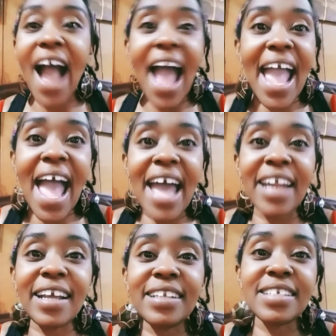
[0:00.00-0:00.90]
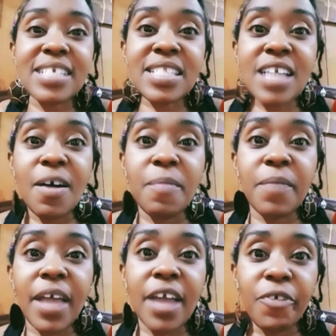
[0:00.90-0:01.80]
I added some
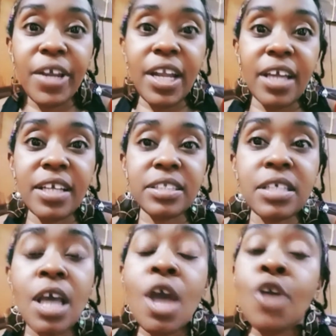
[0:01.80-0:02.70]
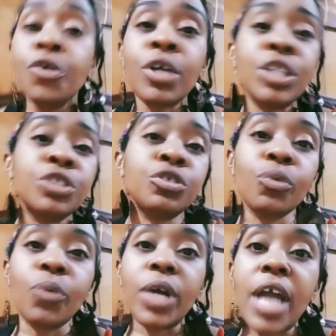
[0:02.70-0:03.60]
ingredients. You can do
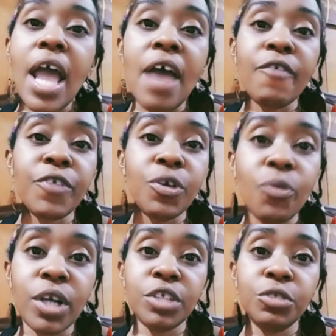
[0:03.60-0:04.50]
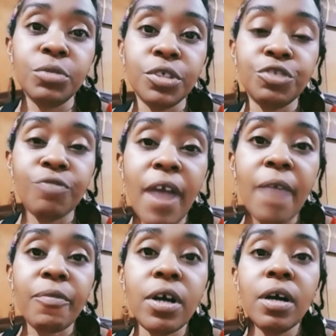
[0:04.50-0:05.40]
whatever you want to do in your dry
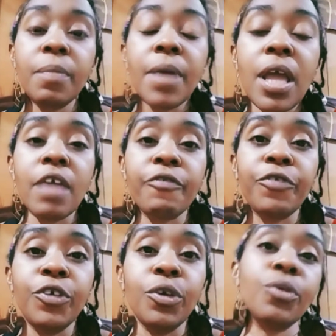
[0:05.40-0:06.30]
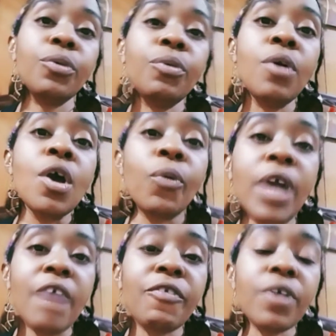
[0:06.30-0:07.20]
rub. If you,
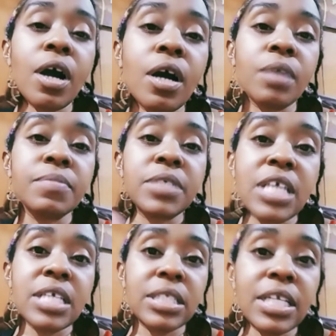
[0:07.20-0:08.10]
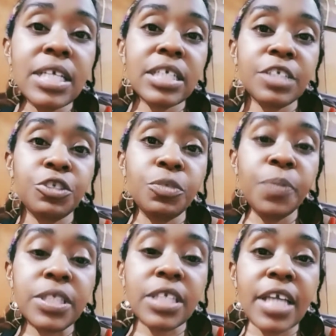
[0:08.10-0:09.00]
whatever seasonings that you
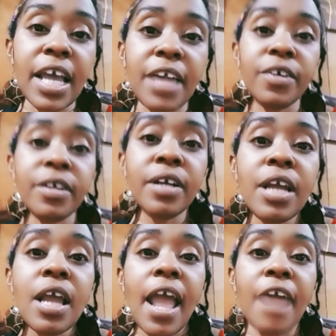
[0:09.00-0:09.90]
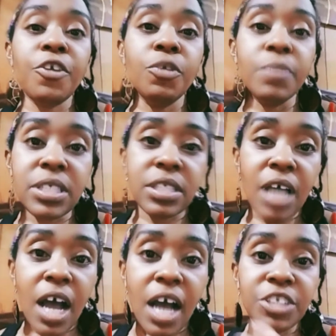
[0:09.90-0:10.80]
put together and you
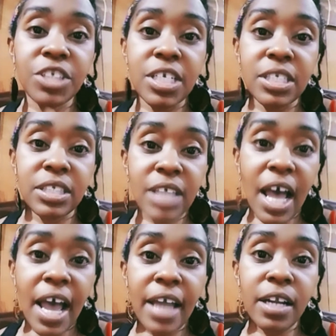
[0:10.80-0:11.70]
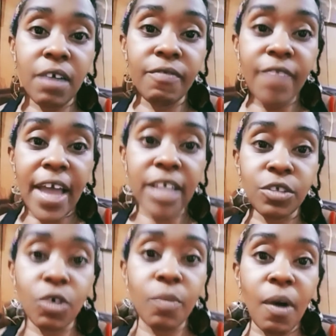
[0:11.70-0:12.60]
massage inside of that
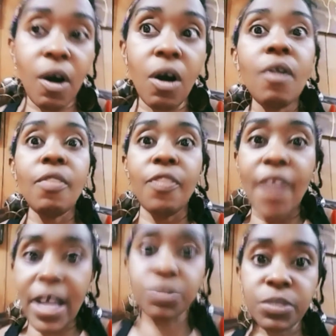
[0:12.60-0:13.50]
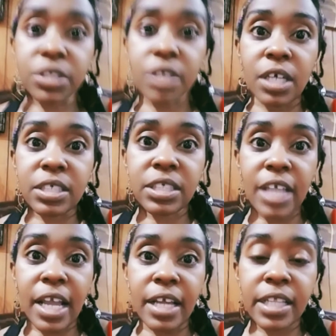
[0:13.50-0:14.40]
dough ball, that's what's going to
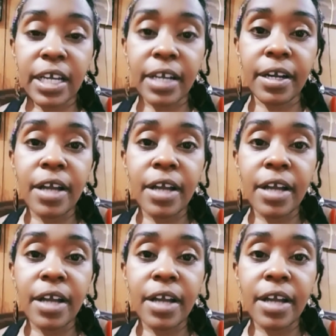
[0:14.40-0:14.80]
stay in there.